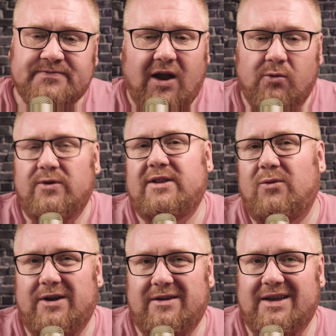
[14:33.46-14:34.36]
I really
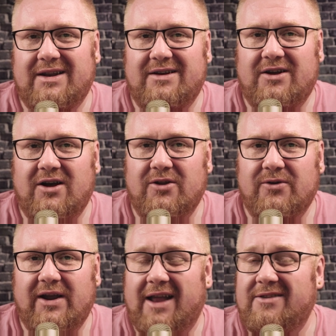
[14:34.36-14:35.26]
wanted to get into
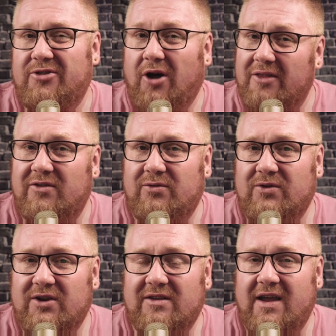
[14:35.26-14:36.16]
coloring. I thought this
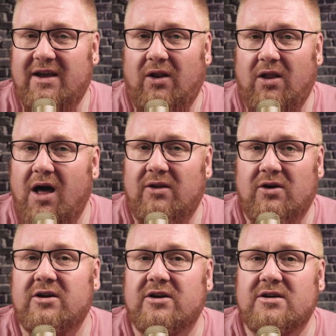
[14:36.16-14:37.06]
was going to take a lot
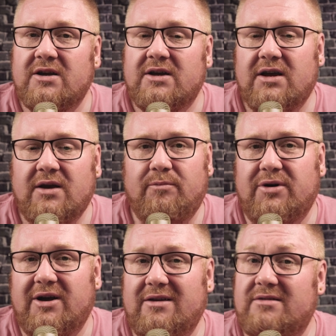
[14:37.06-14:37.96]
longer,
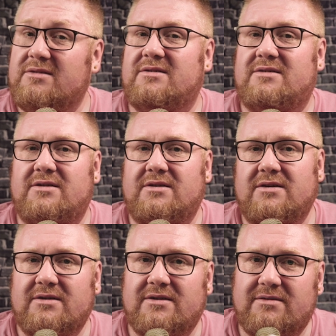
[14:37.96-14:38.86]
but
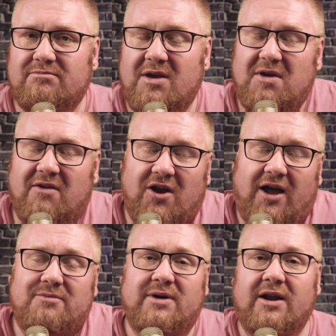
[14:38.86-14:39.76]
maybe I've
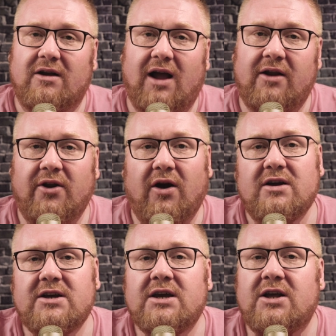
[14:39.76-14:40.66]
gotten better. I don't
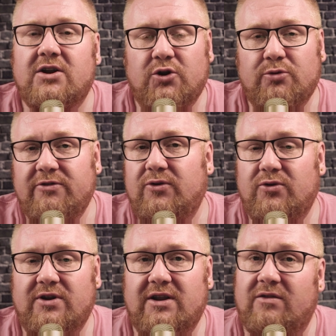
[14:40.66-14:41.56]
know.
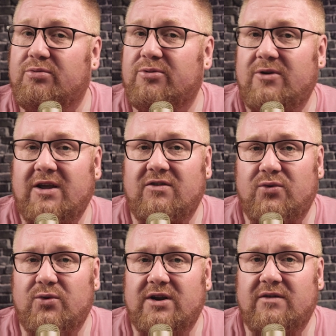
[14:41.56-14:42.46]
Lumafusion is pretty
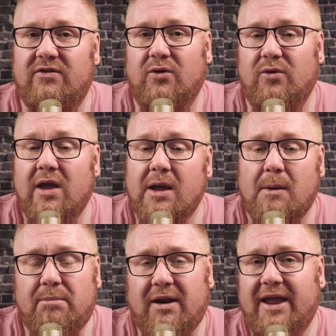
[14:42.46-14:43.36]
intuitive, so
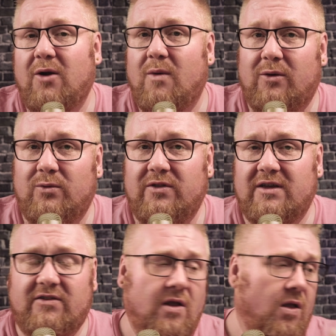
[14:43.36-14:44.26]
play around with
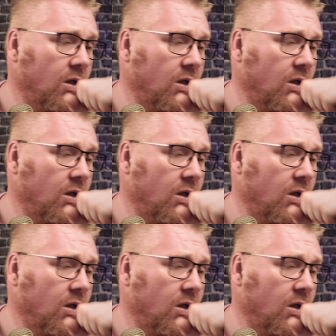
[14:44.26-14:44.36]
this.